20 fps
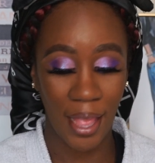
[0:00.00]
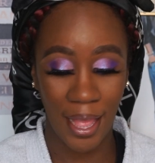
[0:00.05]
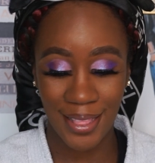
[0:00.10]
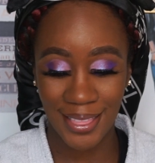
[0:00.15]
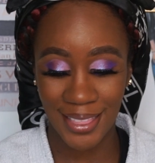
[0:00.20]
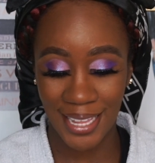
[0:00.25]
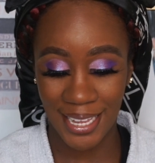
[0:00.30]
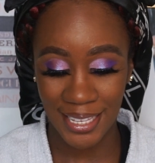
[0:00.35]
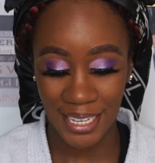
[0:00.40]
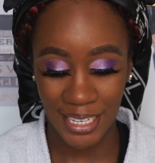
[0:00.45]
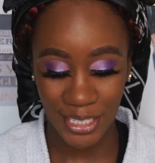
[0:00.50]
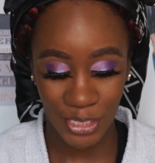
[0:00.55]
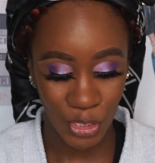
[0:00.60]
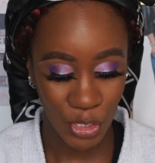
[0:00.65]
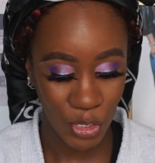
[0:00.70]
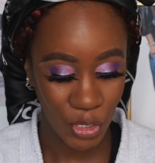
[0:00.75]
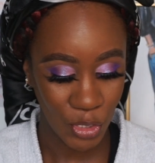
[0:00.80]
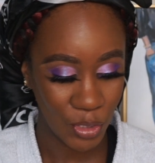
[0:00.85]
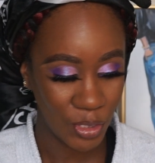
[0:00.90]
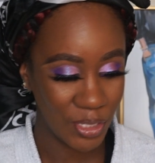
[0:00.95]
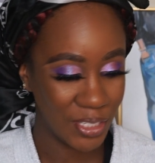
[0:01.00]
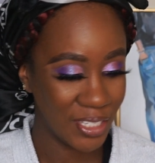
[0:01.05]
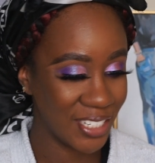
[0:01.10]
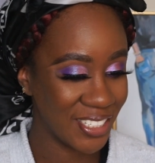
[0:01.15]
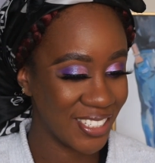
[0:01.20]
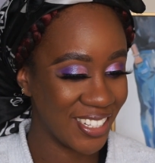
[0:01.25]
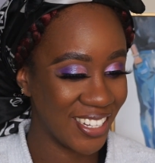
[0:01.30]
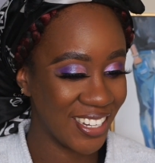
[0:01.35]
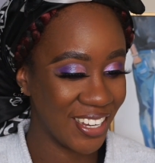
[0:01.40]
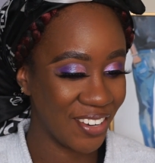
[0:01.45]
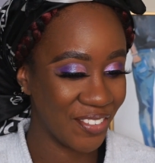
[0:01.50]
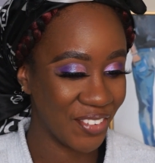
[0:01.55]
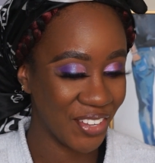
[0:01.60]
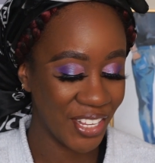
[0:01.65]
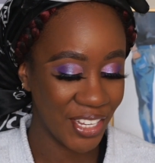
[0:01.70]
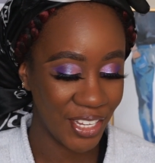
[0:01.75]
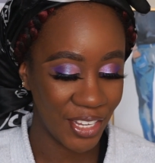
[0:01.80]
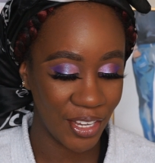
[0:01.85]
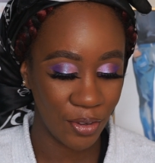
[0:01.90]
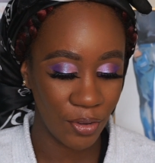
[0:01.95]
I think that's look that's looking
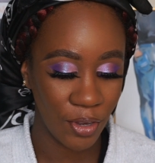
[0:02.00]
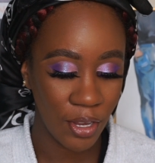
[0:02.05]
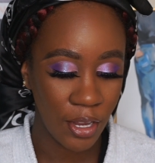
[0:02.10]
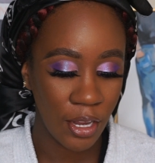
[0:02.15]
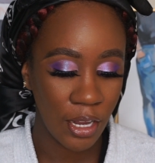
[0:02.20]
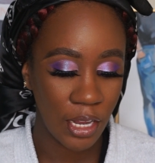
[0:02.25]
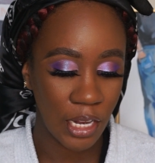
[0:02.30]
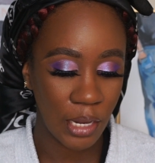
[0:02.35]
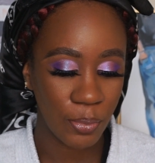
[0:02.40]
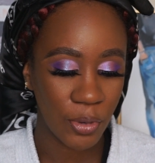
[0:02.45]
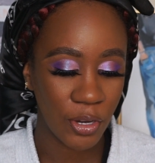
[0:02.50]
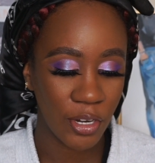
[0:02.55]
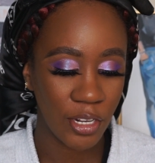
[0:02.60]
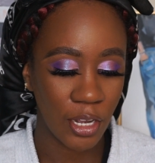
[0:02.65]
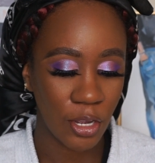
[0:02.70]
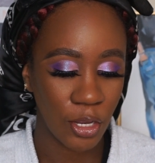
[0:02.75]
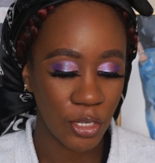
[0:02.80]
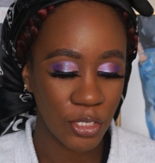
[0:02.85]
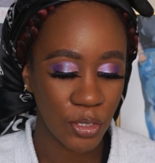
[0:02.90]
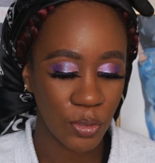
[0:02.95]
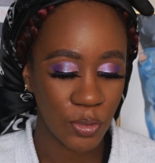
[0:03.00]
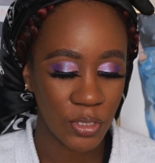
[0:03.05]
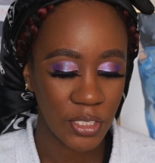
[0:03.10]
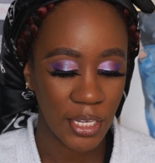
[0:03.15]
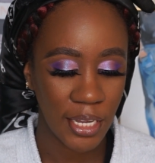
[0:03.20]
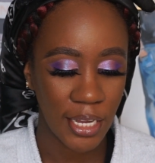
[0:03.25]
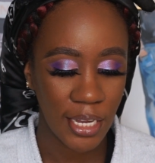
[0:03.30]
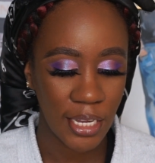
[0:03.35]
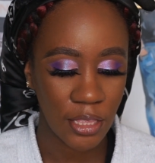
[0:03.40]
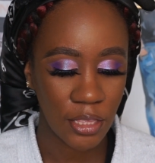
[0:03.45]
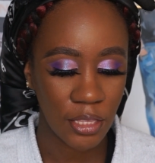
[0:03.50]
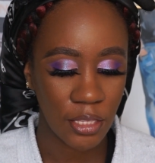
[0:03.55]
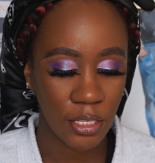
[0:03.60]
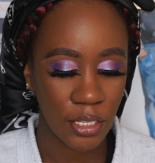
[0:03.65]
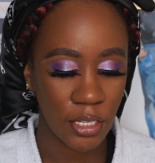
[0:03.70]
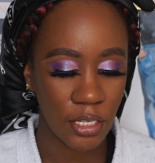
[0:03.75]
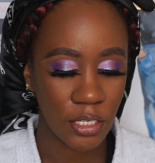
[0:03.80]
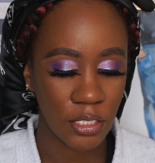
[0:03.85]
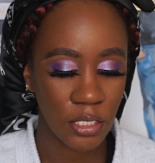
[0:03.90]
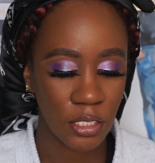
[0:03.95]
really cute. And I'm gonna also take
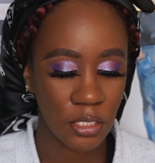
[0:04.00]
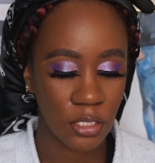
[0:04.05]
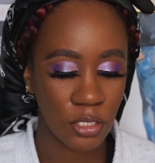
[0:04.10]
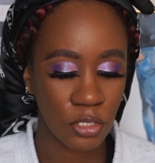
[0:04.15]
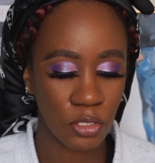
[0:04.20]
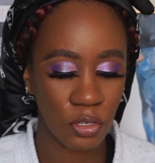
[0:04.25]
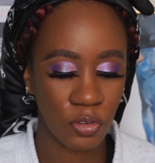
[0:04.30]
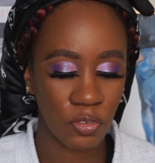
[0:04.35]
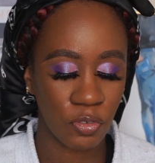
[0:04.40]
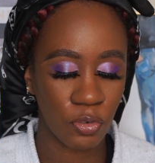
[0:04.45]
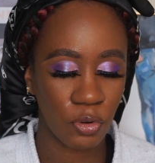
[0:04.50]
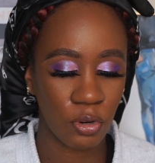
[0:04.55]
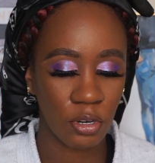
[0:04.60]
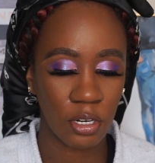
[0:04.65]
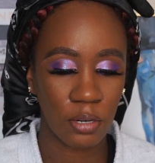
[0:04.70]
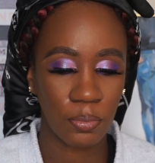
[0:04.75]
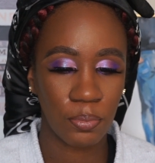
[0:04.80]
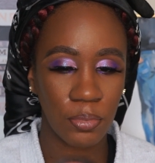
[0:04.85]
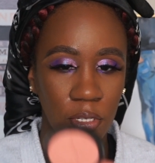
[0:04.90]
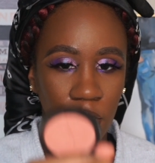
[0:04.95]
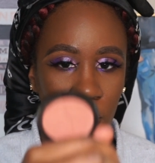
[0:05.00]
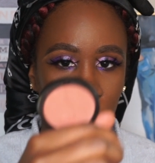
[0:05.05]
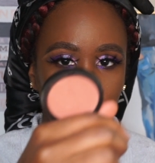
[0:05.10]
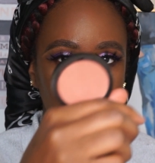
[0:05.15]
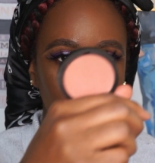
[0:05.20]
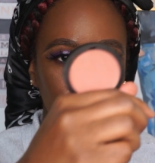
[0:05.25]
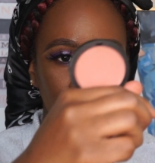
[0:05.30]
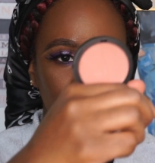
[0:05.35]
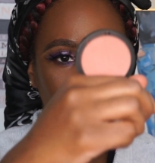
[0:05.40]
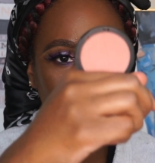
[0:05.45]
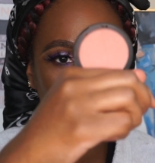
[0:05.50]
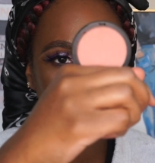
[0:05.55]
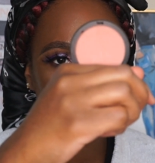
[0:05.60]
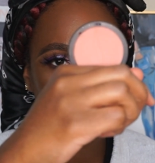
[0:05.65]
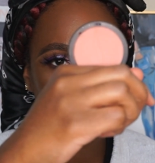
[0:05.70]
this Sephora blush,